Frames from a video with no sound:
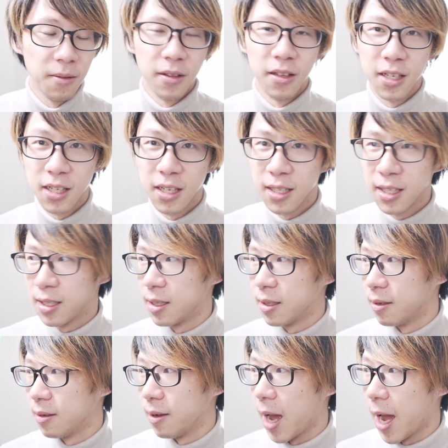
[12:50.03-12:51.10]
This is,
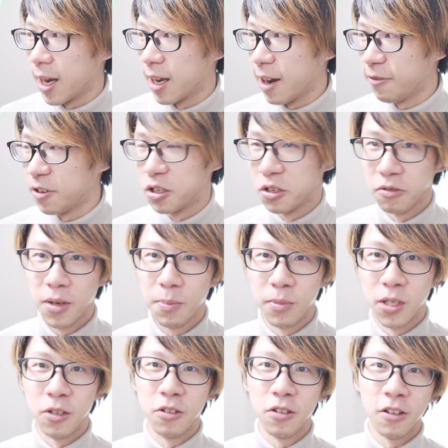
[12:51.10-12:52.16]
I never do
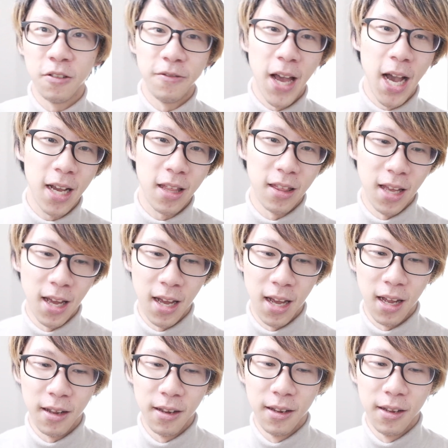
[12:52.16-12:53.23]
it due to the fact
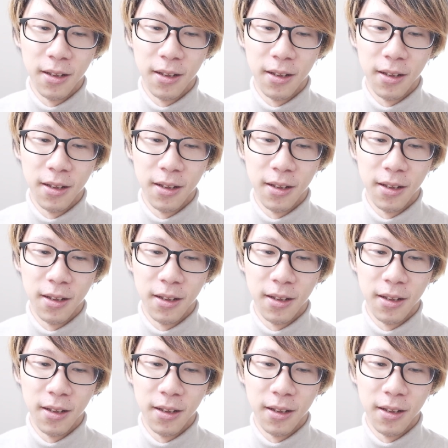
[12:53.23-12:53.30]
that